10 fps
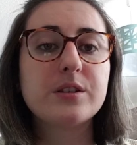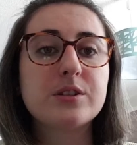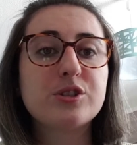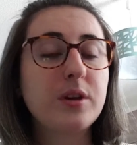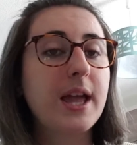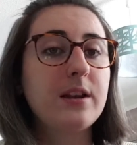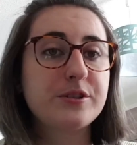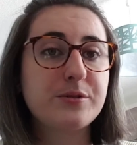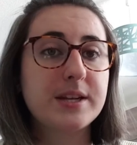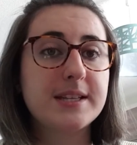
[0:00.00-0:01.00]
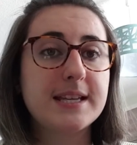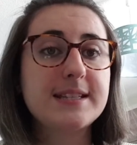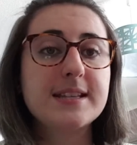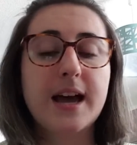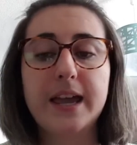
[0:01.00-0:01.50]
To illustrate
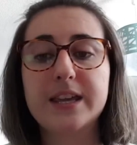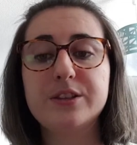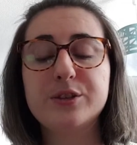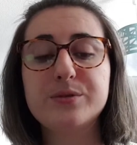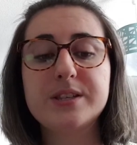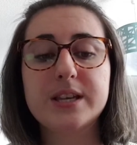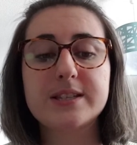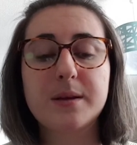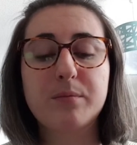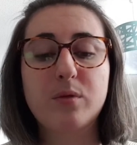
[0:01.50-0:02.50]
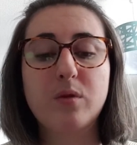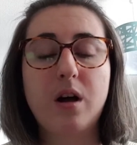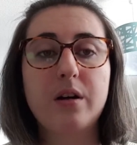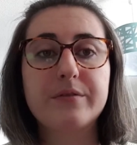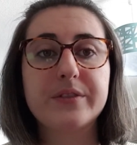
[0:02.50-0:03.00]
this, I can use the example
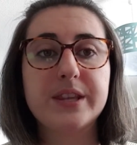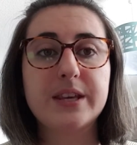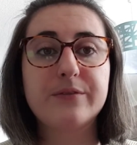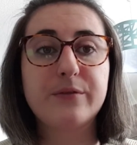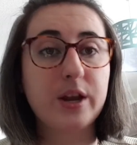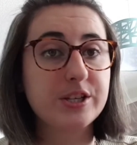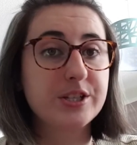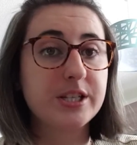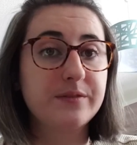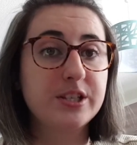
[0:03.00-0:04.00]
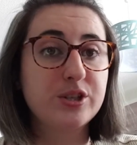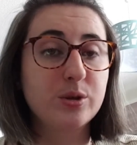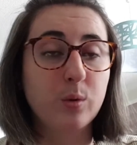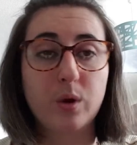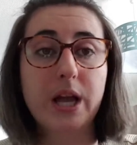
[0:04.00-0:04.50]
of the French TV
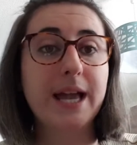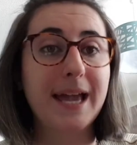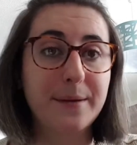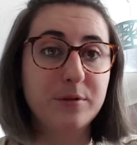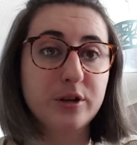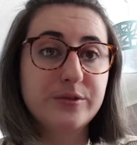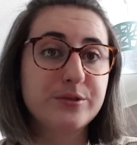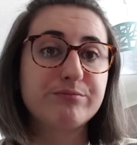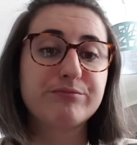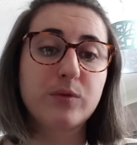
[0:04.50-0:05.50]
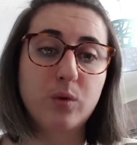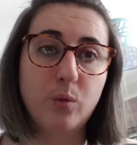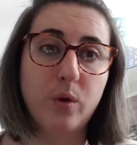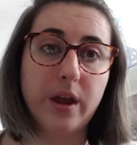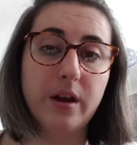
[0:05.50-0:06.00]
show Camelot,
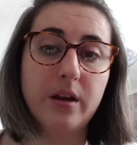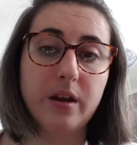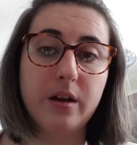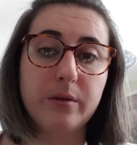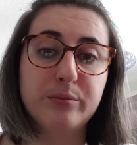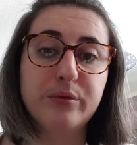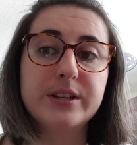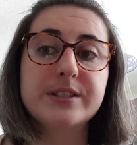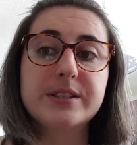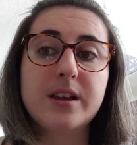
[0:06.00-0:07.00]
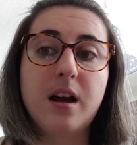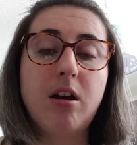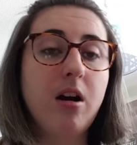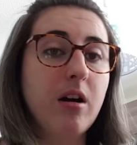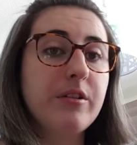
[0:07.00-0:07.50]
where Prince
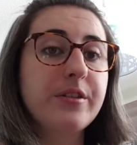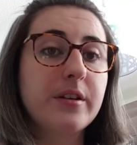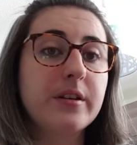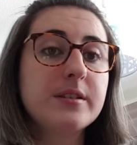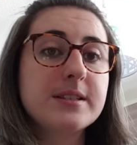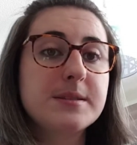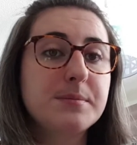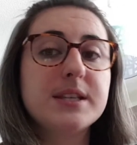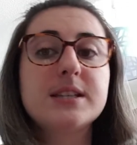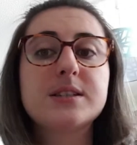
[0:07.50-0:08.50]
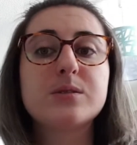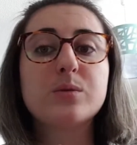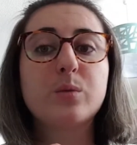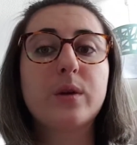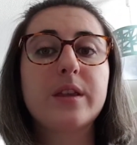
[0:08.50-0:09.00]
Arthur speaks
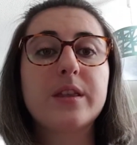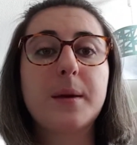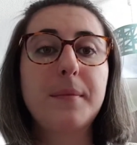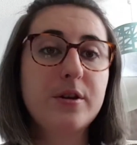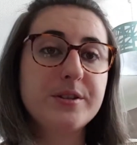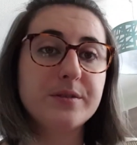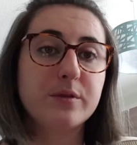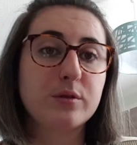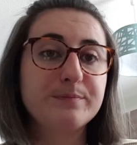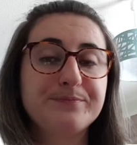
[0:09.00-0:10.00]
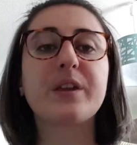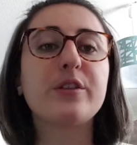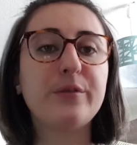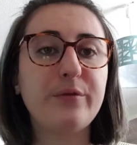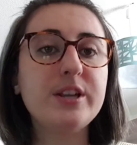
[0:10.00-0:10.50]
with Percival.
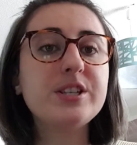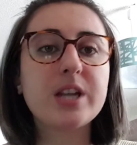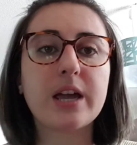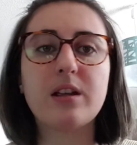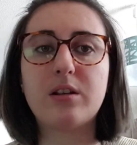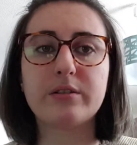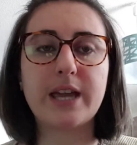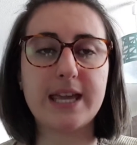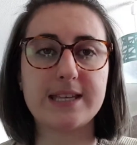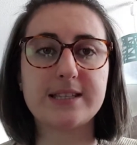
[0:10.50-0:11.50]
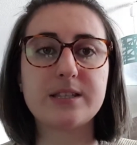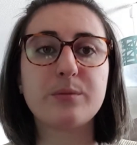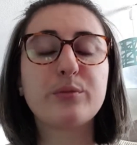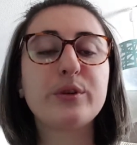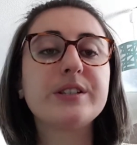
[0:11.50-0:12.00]
The French dialogue is
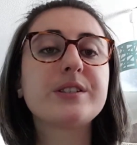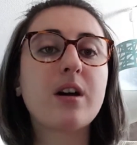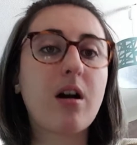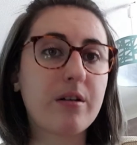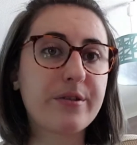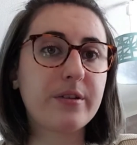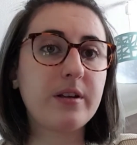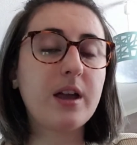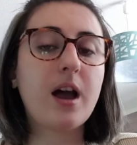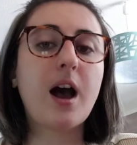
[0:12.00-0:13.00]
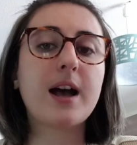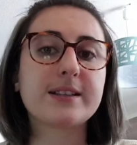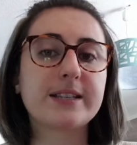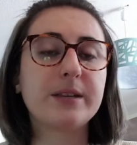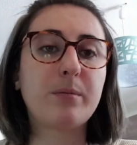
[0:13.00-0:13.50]
Prince Arthur
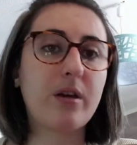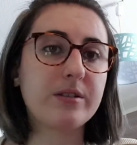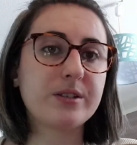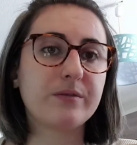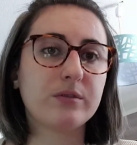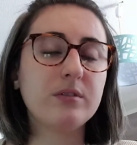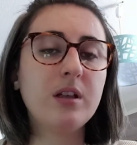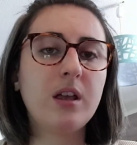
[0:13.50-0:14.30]
asking Percival,